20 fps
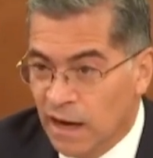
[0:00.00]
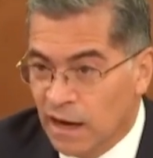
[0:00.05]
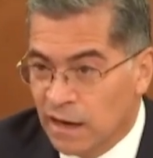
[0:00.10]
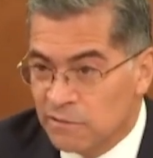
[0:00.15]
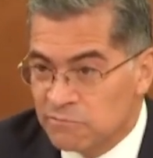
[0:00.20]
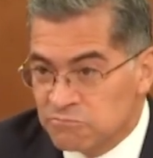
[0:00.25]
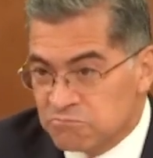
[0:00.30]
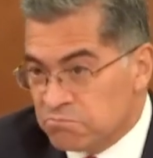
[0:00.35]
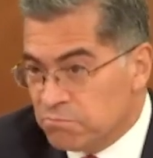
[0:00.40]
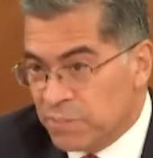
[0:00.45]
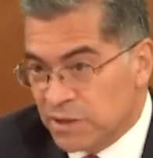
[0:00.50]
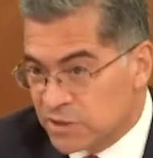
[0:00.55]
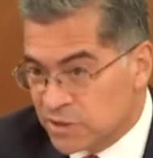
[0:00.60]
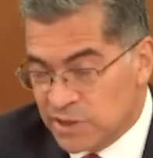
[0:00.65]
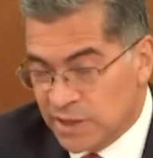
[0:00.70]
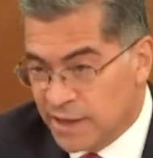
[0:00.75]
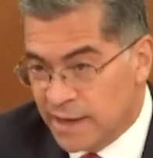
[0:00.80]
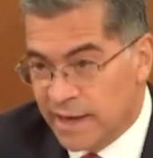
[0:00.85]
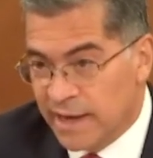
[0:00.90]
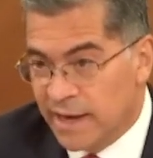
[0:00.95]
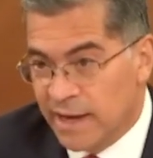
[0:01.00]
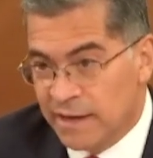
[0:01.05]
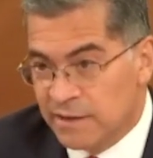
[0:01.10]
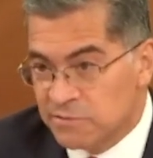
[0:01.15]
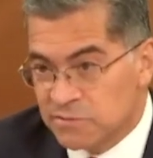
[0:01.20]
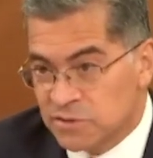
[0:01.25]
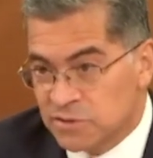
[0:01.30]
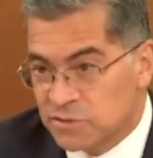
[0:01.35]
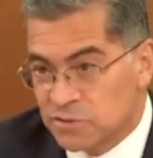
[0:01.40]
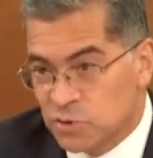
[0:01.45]
Uh, but
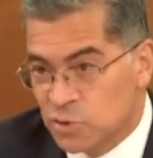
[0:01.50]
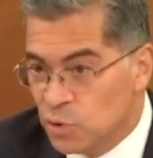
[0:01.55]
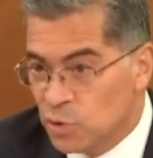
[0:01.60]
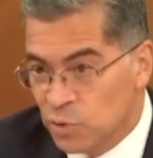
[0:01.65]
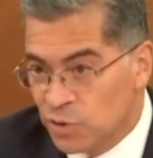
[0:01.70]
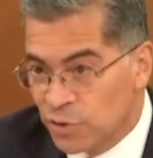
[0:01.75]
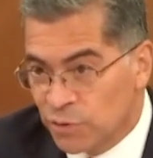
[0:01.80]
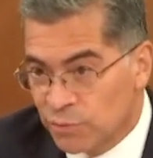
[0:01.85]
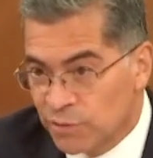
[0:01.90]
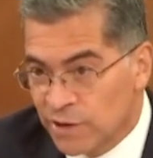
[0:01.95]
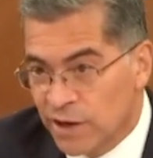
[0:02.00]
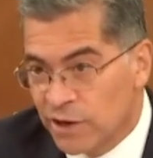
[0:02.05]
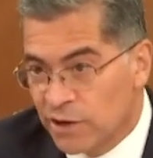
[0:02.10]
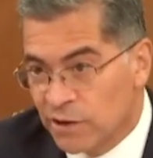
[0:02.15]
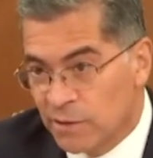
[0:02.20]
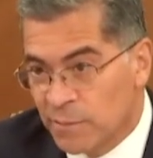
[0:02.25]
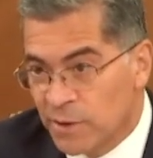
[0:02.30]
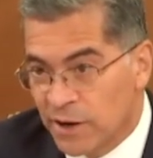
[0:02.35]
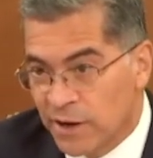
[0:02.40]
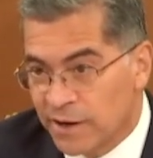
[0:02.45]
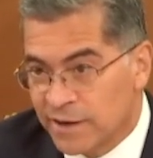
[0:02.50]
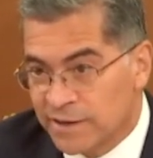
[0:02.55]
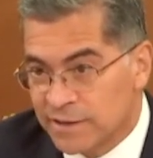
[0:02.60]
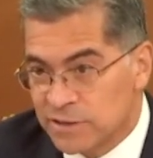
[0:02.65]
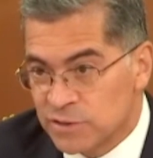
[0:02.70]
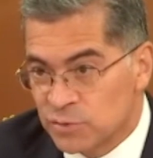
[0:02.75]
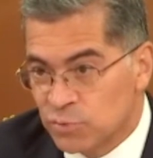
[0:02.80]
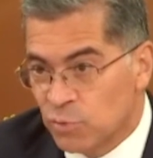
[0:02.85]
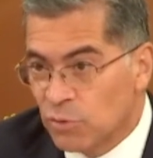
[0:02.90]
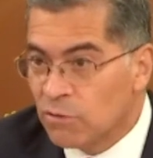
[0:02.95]
today, two to 300
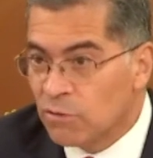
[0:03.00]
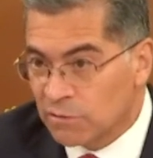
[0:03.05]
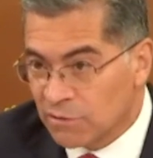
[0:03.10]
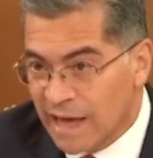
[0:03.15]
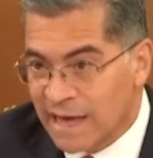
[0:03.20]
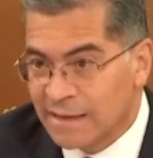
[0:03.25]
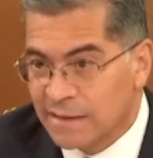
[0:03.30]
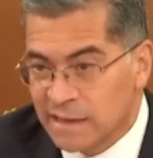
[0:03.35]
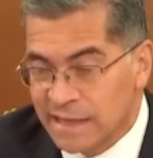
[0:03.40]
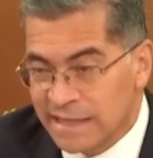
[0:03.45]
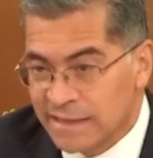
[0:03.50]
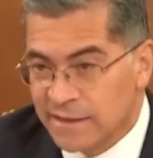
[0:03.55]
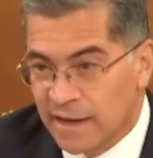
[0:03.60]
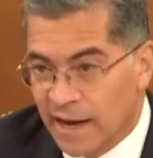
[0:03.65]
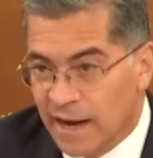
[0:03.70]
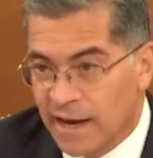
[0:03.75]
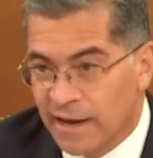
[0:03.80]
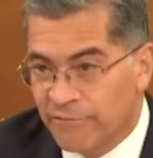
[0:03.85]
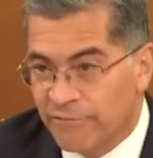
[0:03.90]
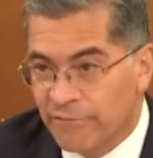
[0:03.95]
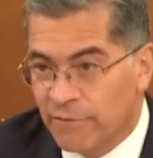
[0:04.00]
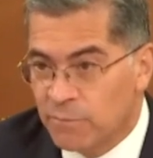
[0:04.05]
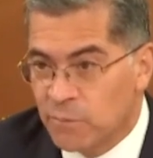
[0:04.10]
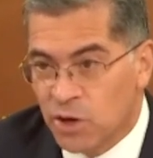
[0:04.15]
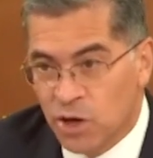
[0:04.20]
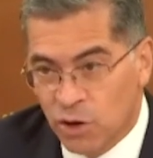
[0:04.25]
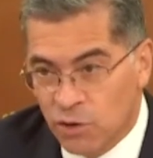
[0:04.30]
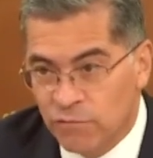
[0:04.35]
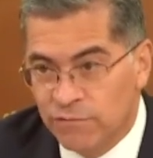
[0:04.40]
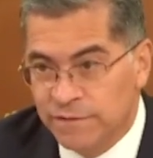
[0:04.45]
Americans will likely die
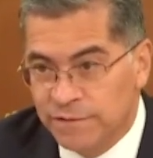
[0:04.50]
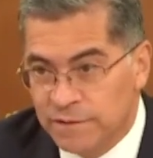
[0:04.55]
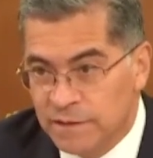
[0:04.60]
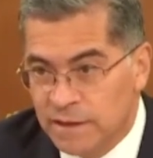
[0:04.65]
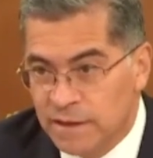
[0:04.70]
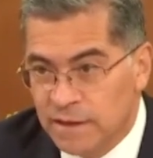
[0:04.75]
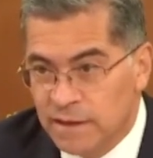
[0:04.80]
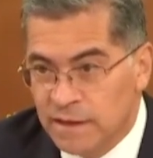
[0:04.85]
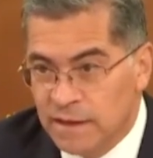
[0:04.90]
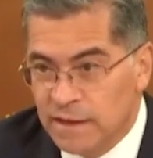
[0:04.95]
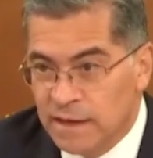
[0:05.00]
from COVID.